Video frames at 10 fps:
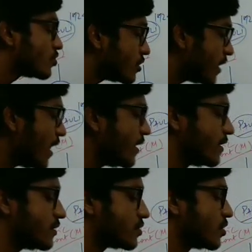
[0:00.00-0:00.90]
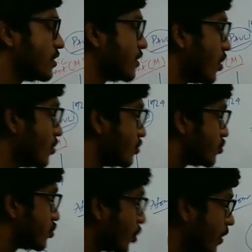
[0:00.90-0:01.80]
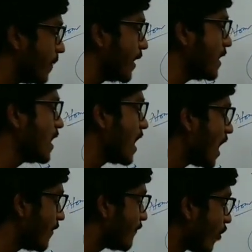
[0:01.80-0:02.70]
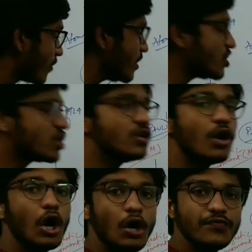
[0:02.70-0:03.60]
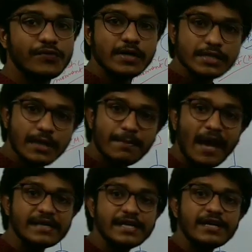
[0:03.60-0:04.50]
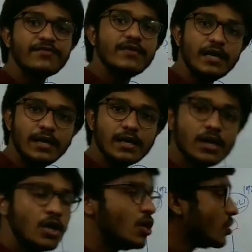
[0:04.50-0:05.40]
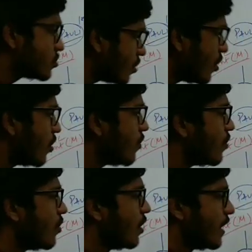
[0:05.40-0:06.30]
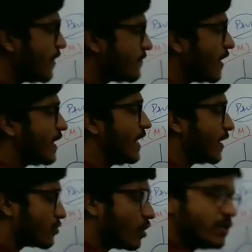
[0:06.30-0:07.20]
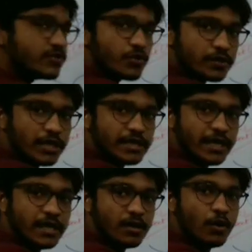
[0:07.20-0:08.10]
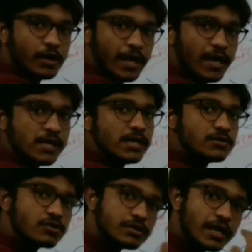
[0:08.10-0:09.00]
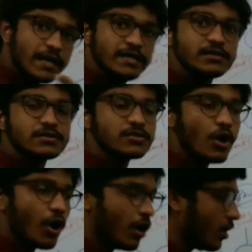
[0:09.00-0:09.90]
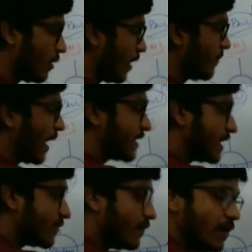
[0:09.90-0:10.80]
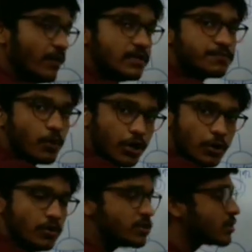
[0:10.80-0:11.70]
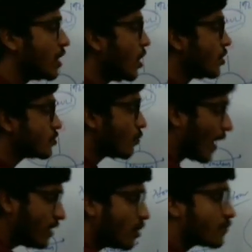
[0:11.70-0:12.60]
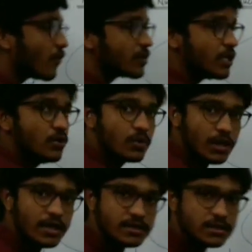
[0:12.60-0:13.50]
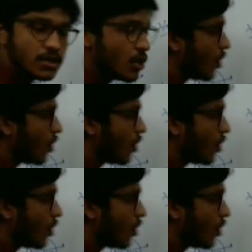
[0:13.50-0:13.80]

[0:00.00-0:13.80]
so there should be a formation of the magnetic field. So if the electron is rotating, okay, so there is a magnetic field is produced. So why not for the nucleus?